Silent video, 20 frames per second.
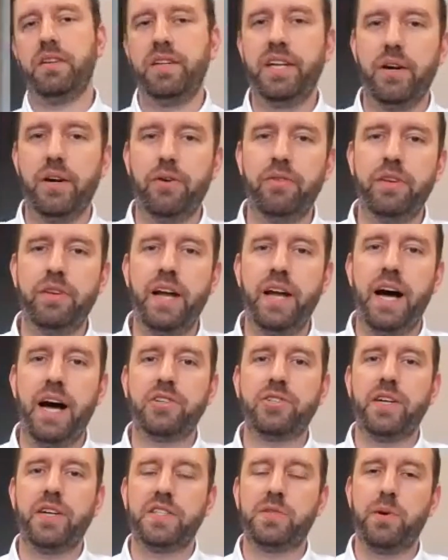
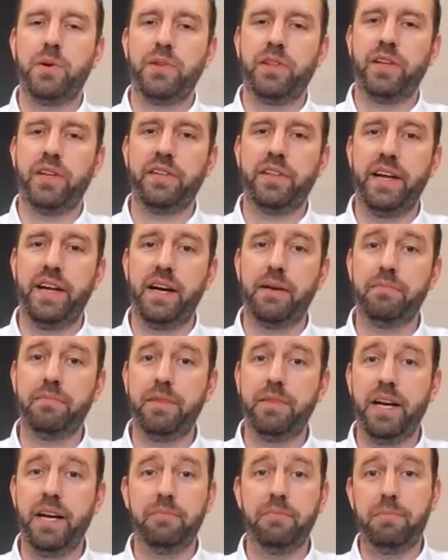not trustworthy to them,
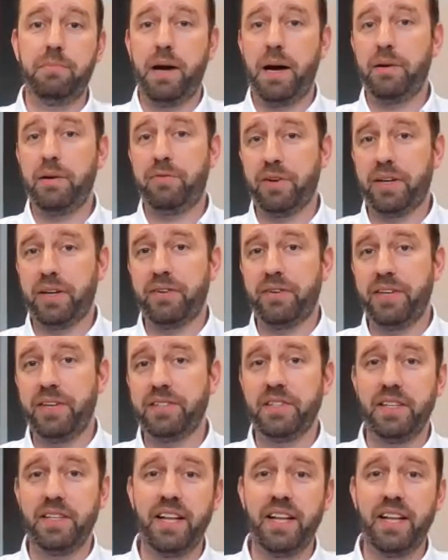and probably for good reason.